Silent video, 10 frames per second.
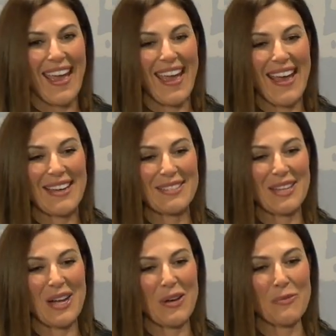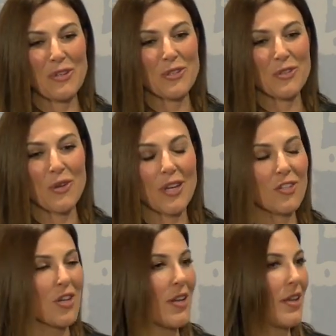And we just try to
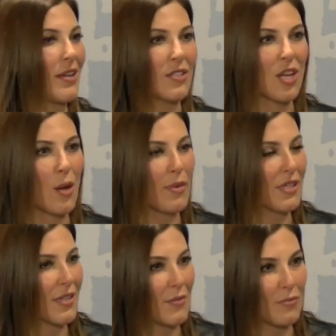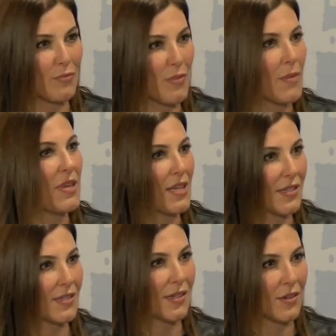shine light on topics that maybe
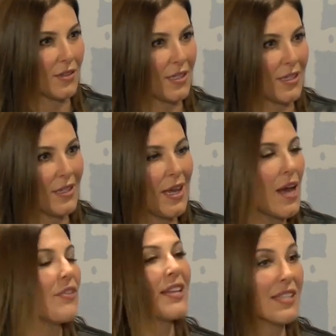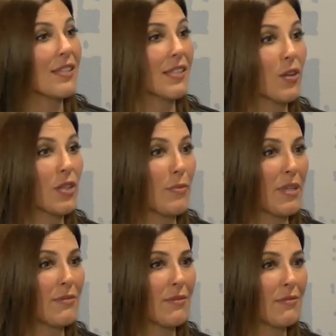have not necessarily
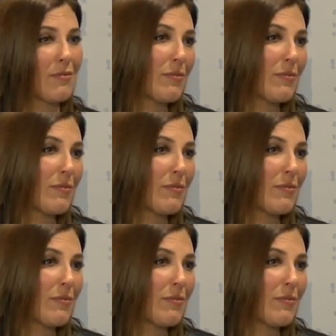been